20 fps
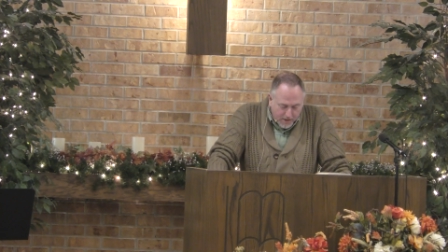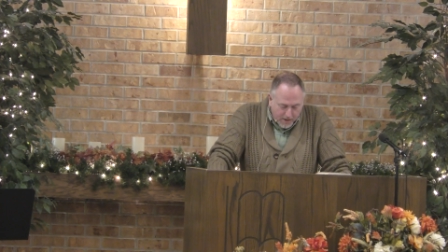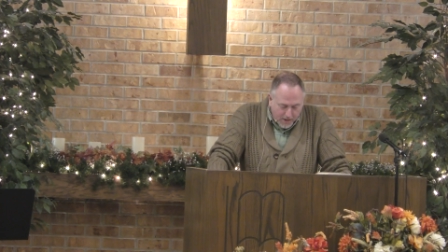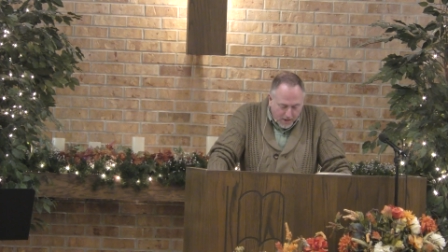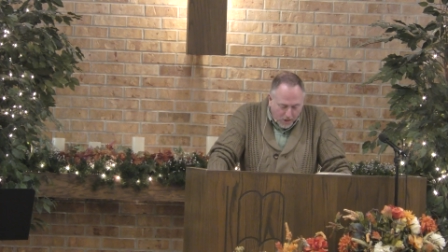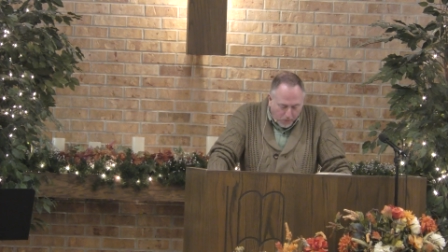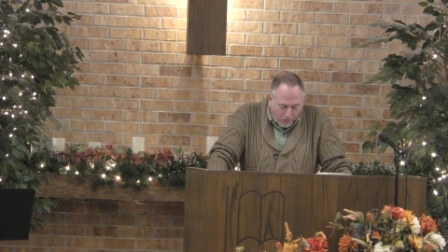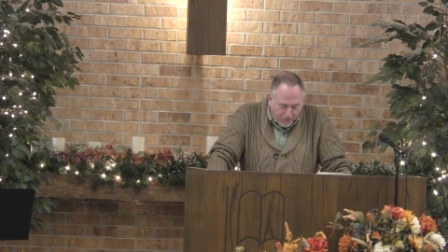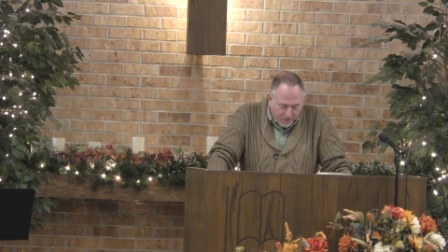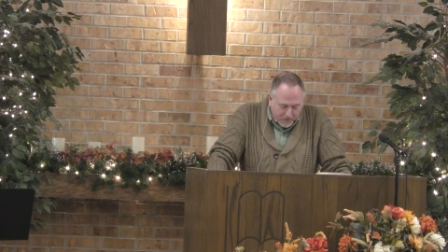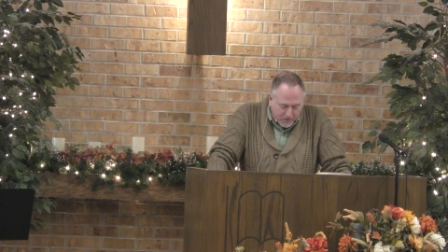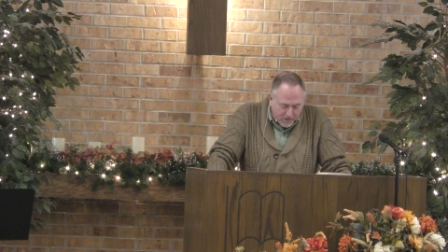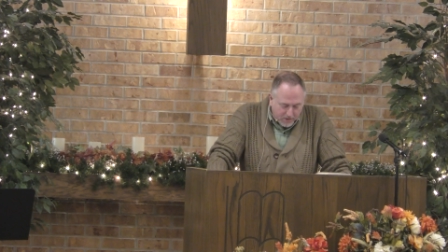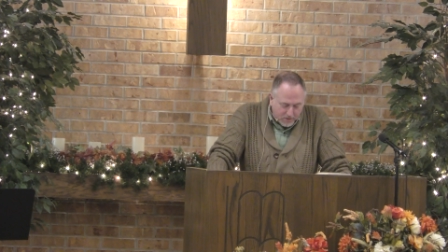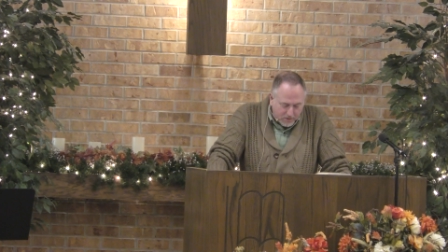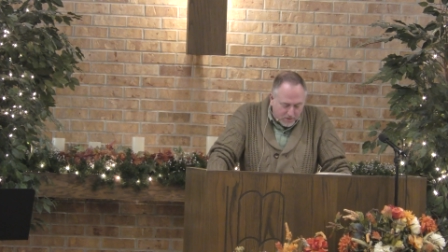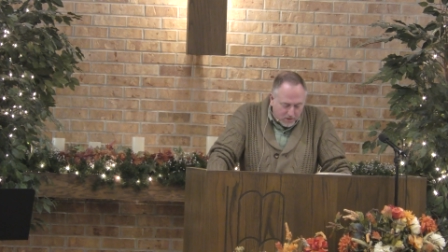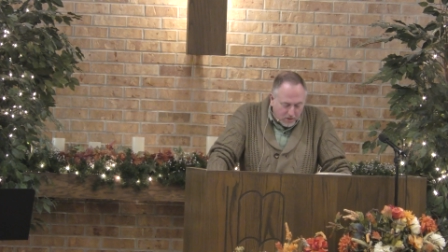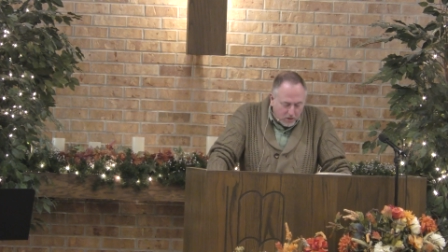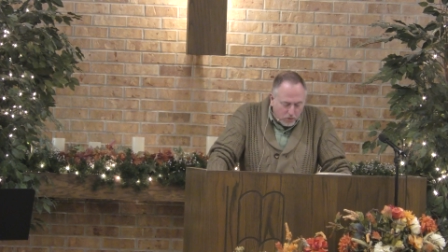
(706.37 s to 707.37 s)
Help us to
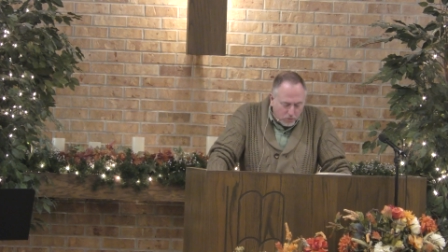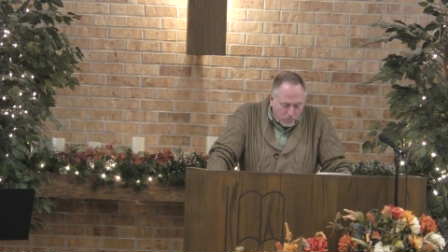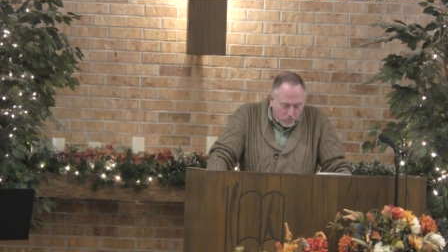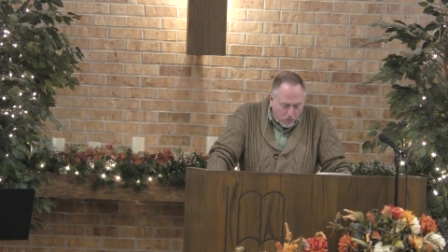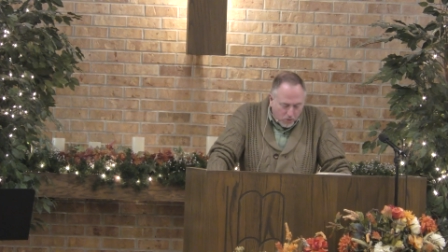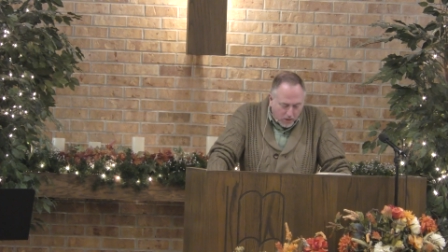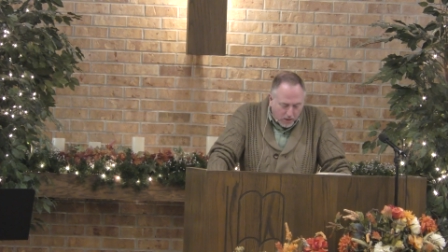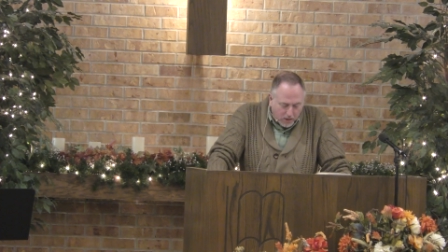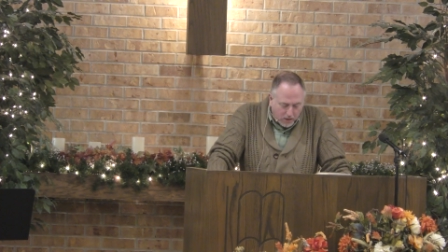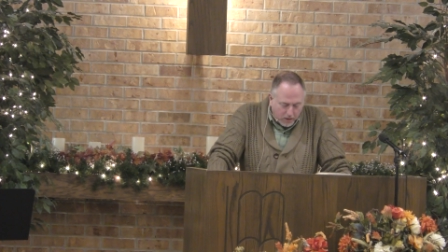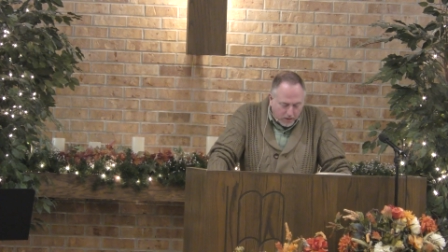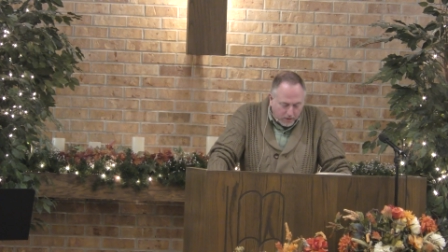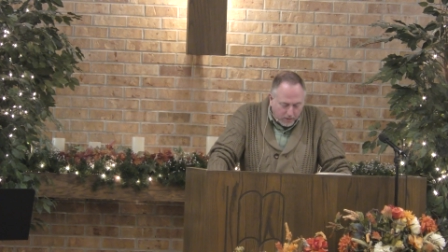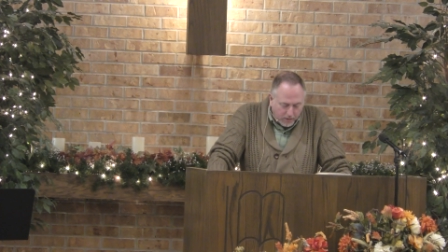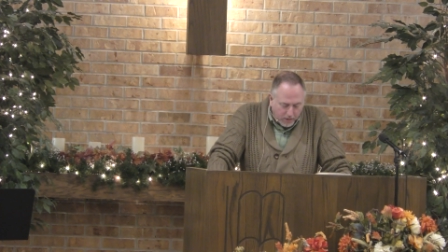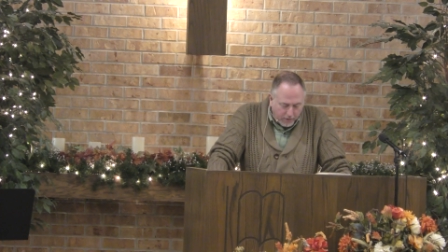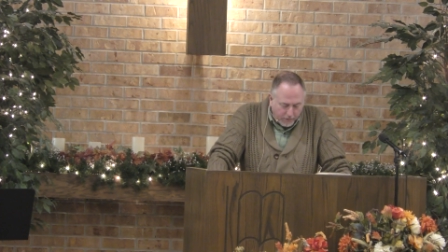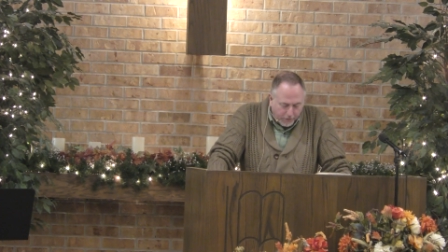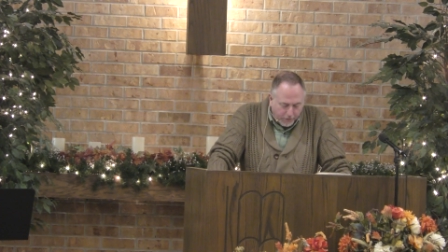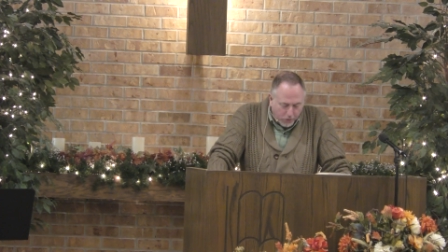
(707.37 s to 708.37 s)
see you more
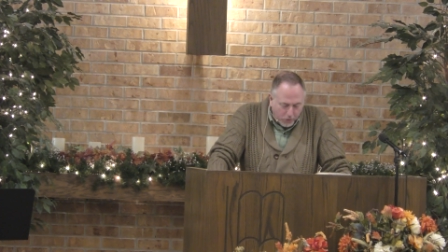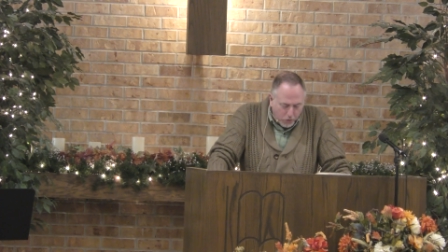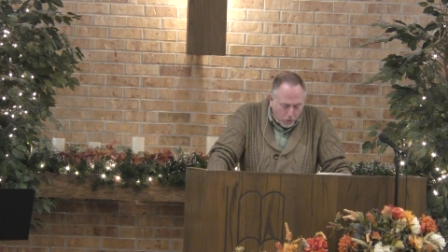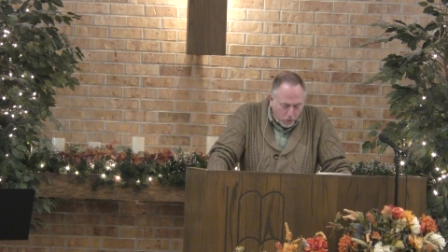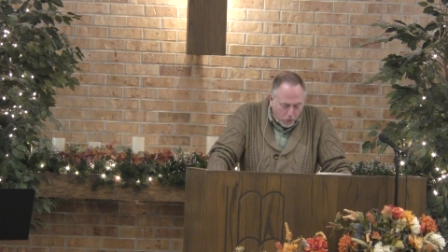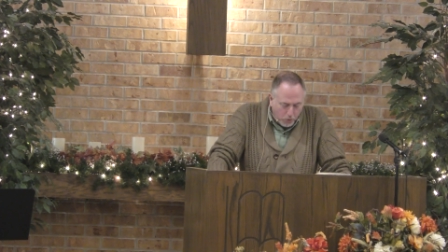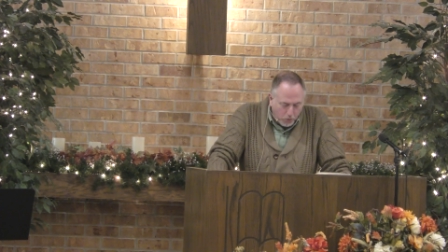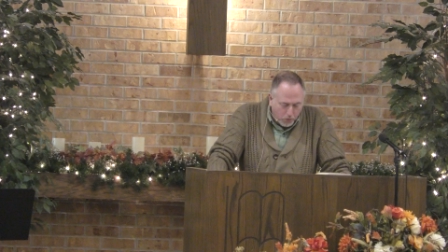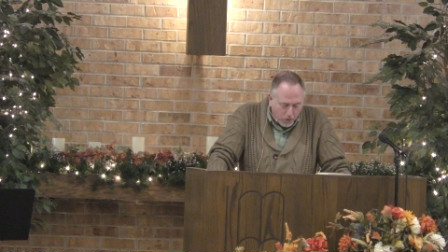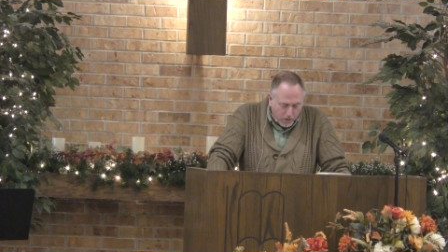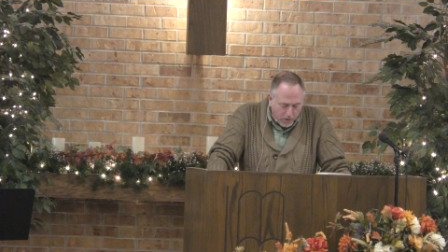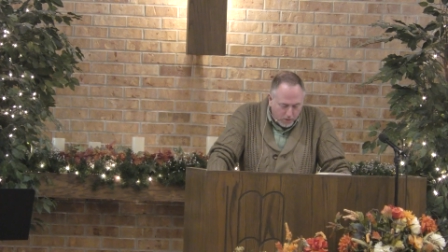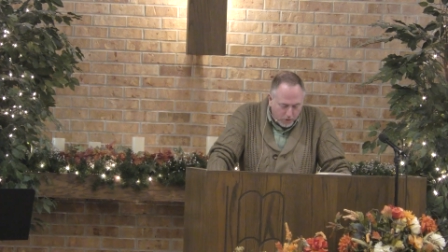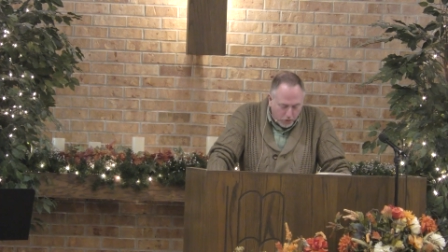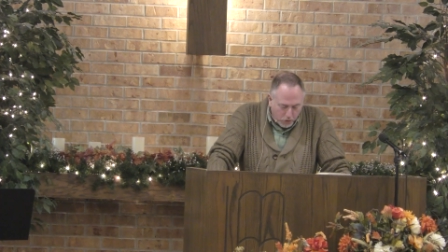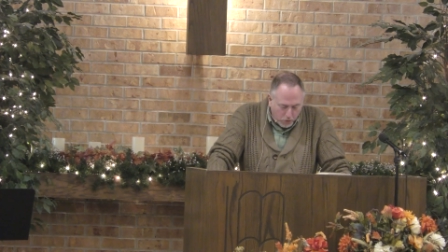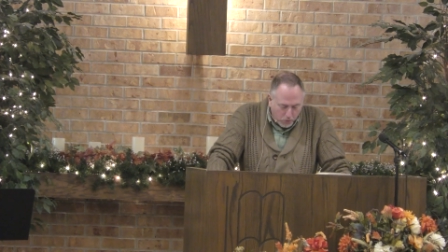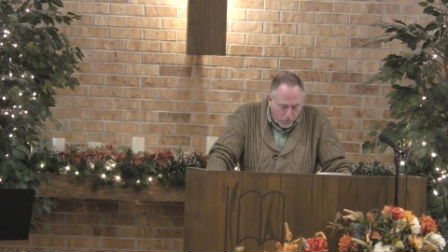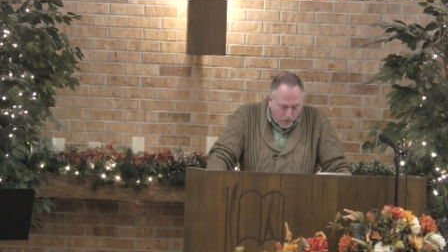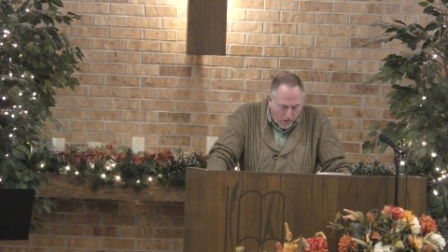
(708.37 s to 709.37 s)
clearly for who
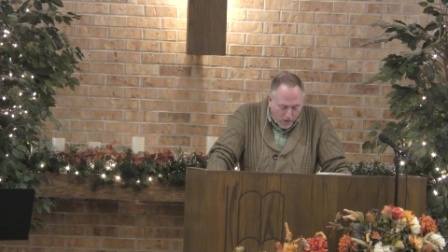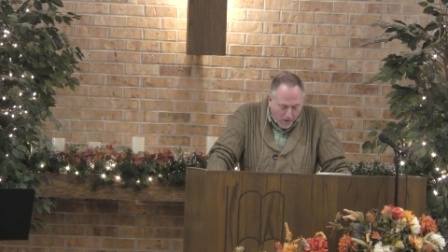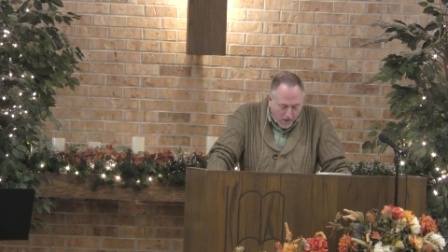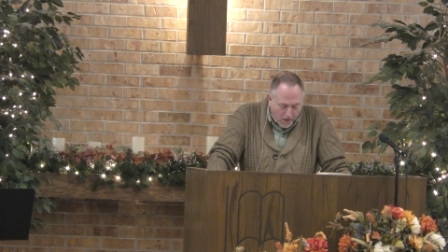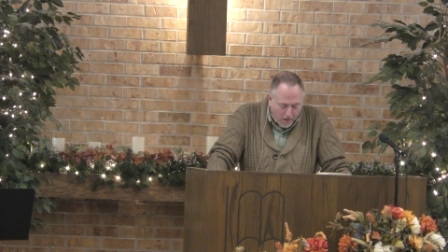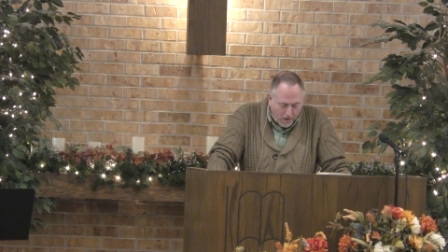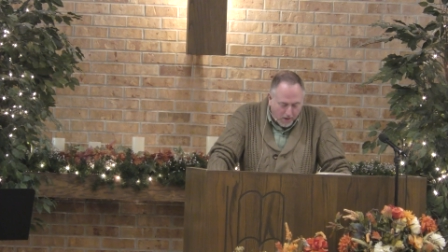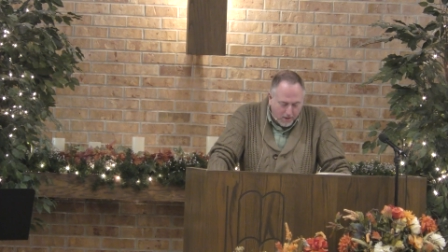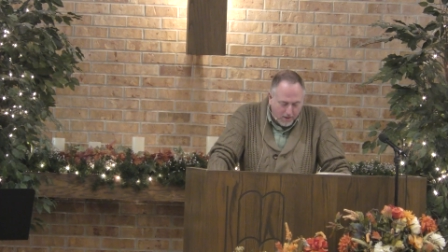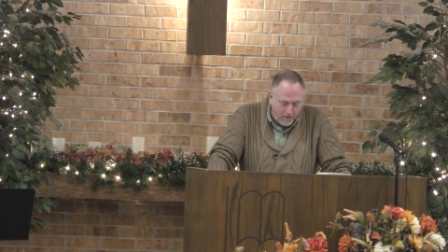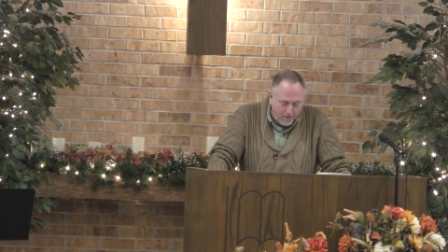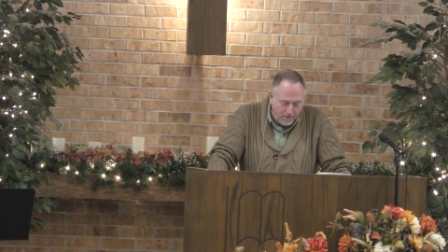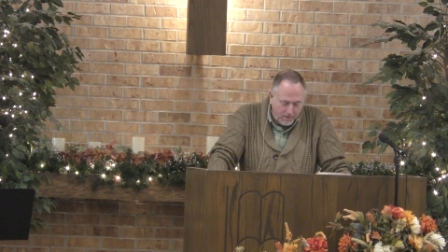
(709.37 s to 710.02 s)
you are